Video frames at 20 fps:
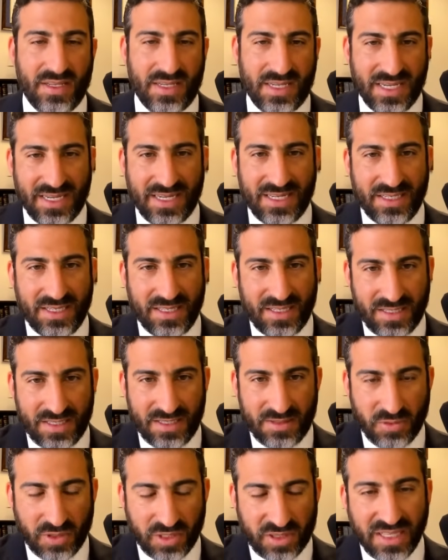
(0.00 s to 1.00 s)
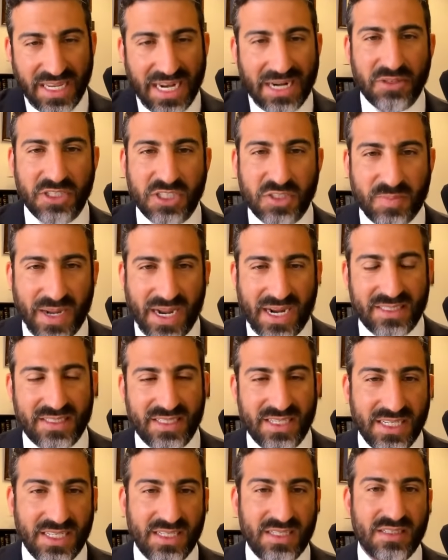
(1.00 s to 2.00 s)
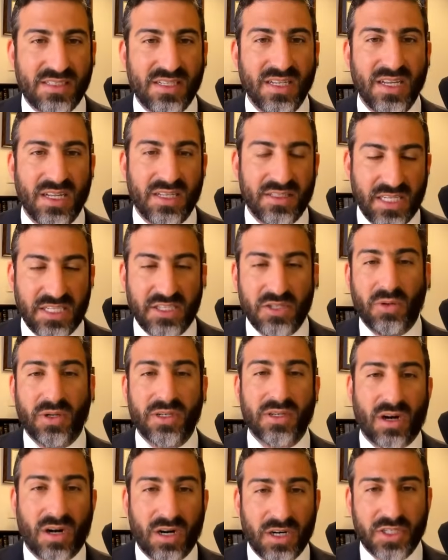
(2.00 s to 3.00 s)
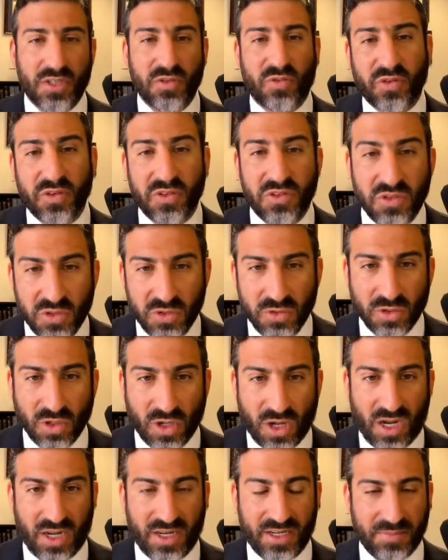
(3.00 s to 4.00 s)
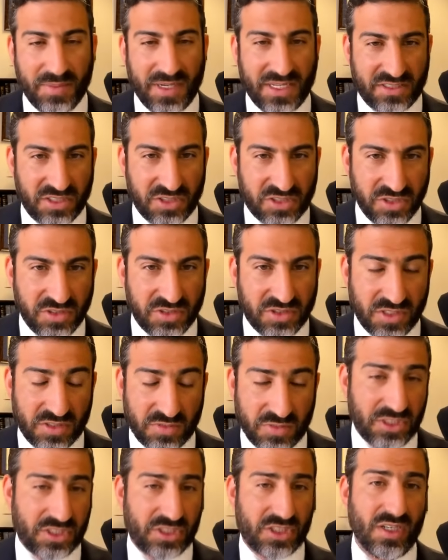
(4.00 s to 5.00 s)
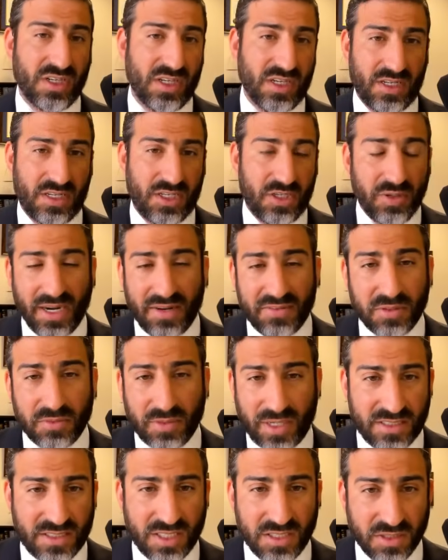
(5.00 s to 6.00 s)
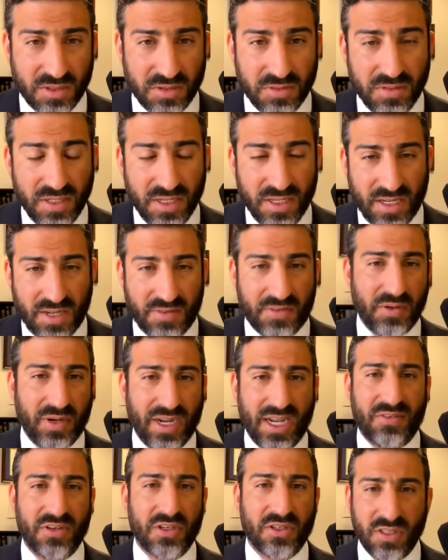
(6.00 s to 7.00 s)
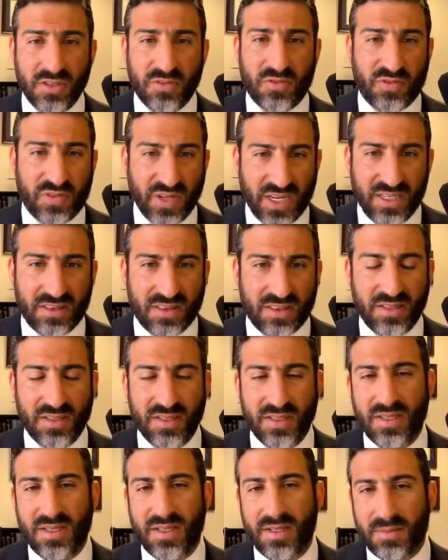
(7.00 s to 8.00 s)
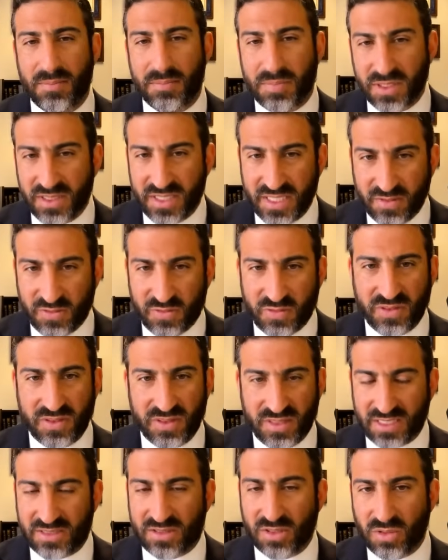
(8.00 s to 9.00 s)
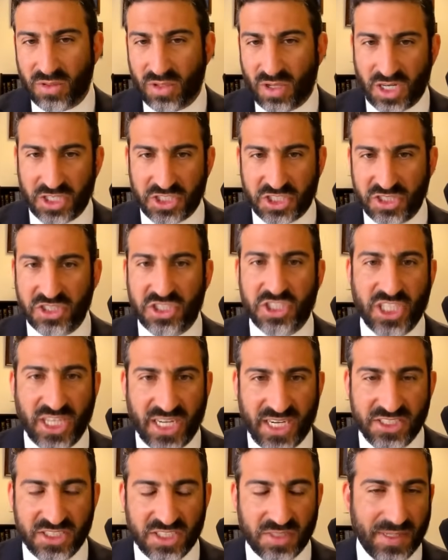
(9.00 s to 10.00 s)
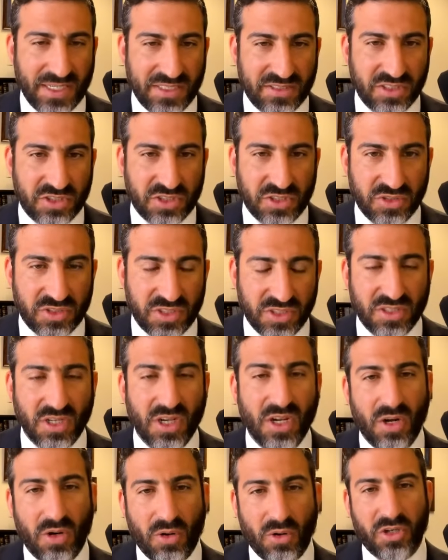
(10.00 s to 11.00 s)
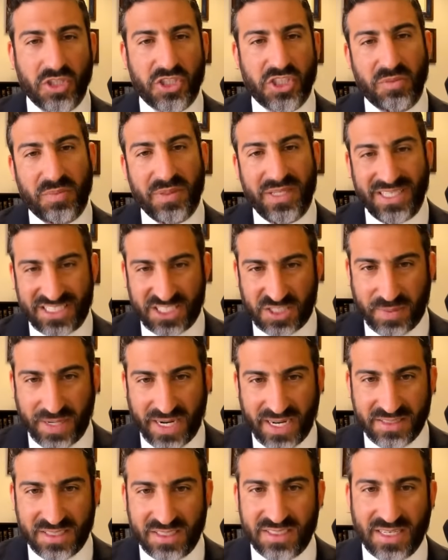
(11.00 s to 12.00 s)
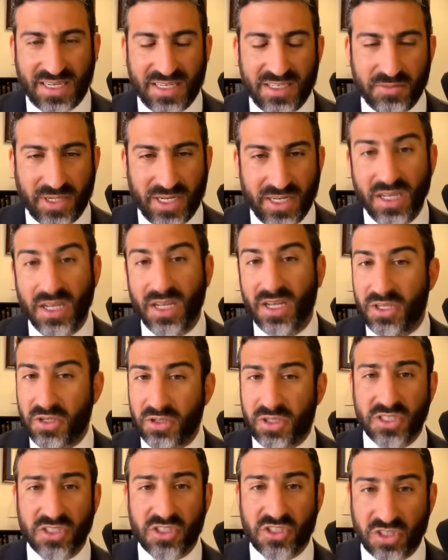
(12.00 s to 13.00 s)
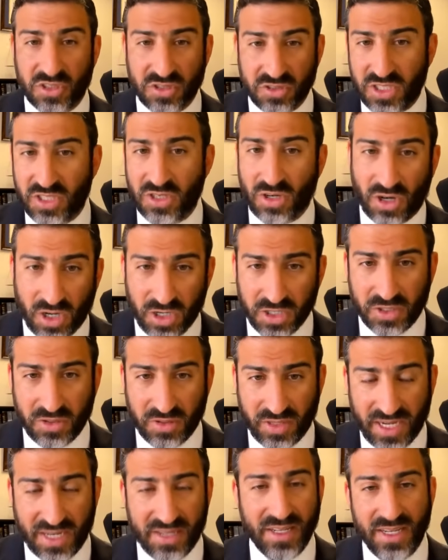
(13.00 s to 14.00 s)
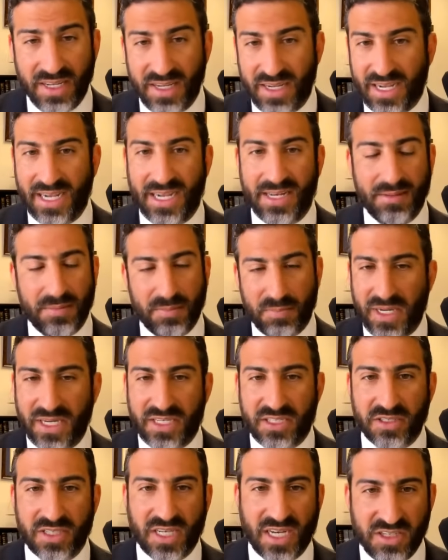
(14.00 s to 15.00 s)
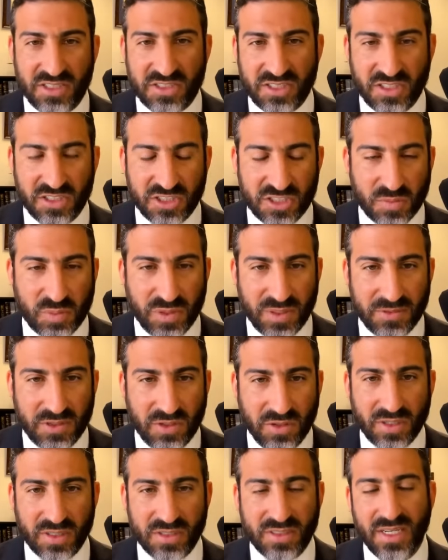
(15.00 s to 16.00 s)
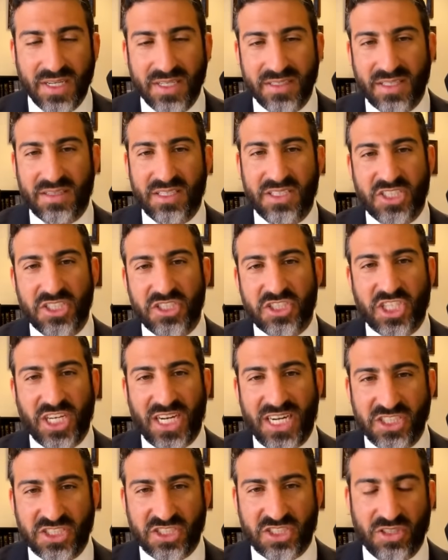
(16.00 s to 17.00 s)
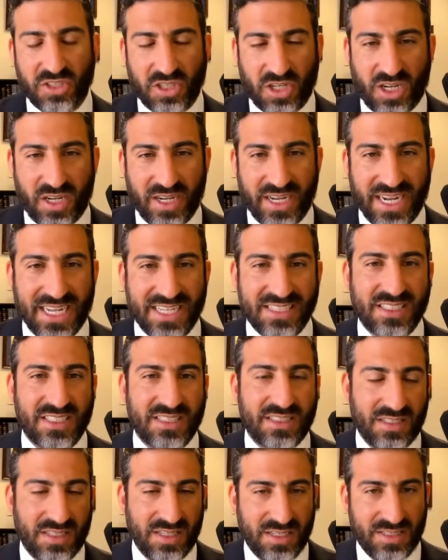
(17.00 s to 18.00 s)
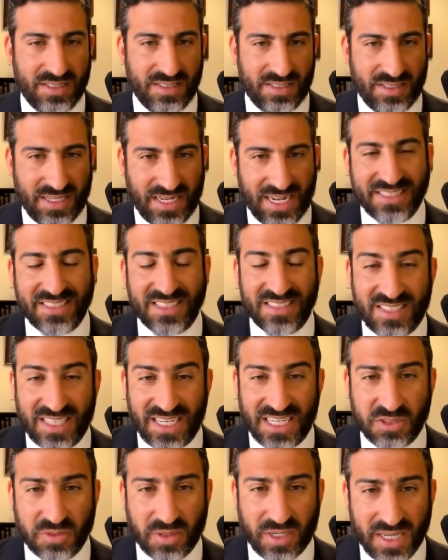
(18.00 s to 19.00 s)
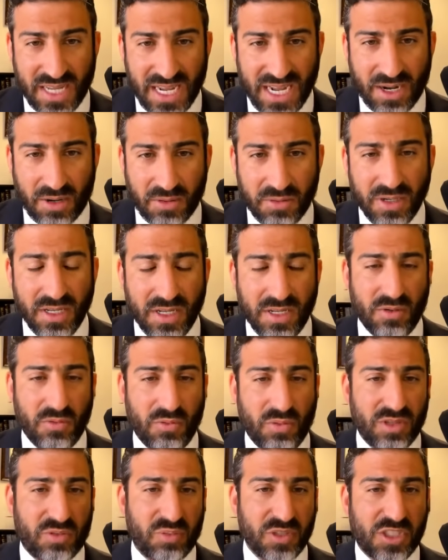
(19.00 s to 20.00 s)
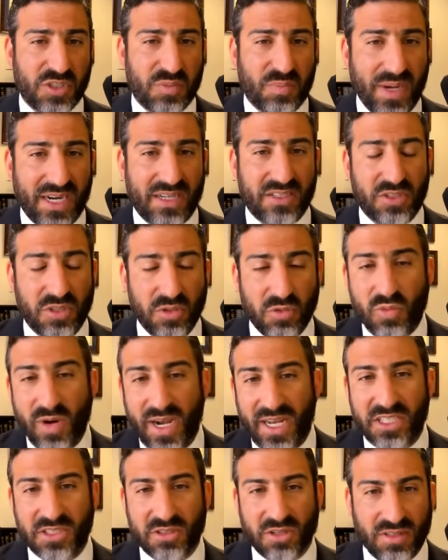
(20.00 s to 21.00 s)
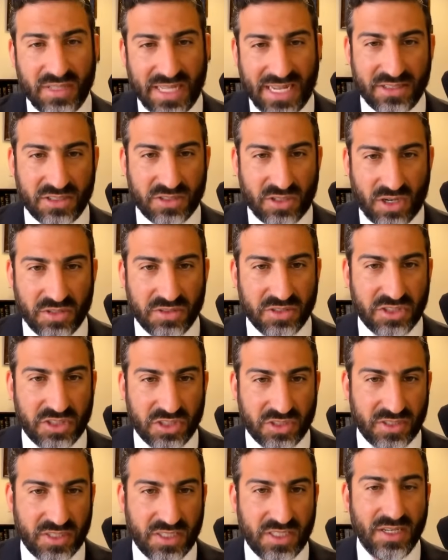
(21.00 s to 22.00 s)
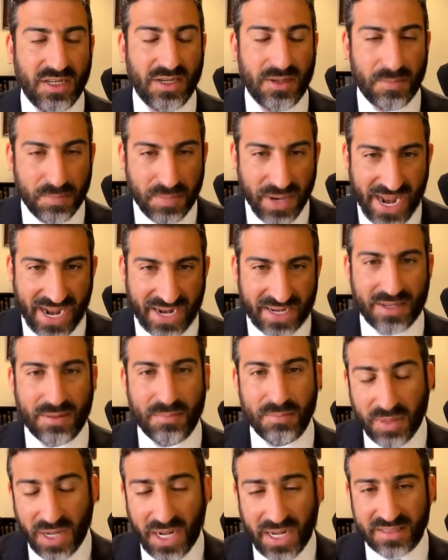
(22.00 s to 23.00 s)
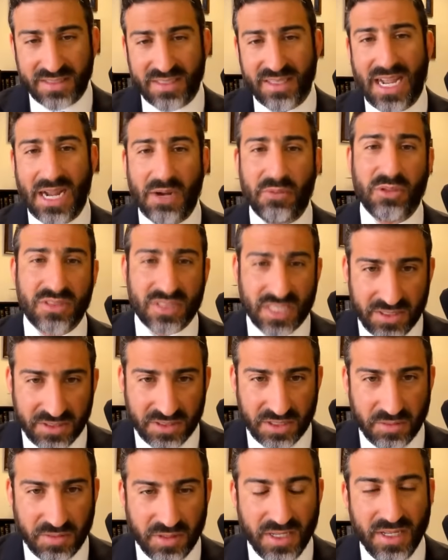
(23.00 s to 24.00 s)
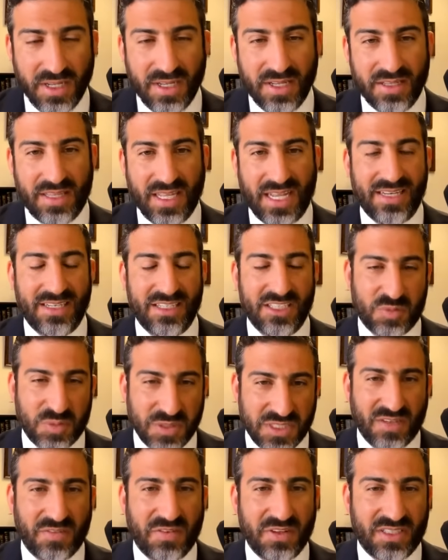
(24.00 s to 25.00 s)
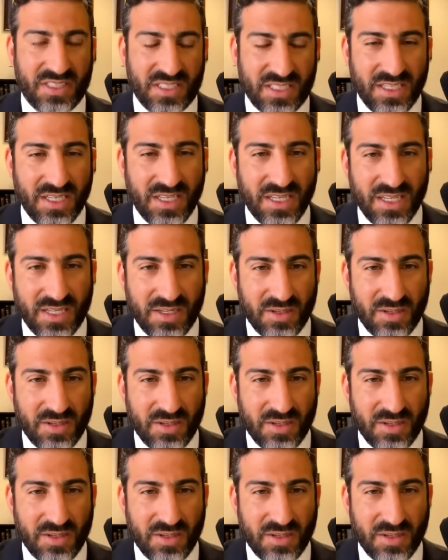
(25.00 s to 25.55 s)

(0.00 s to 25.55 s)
in with that respect is that you want to argue for new law in Massachusetts, which you have the right to do if you have a good faith belief that the law should change in Massachusetts or should be expanded in any way. You can certainly argue that and make your case to the Supreme Court that they should change the law as it as it stands right now with respect to when you're allowed to call the jury back. But I will tell you that specifically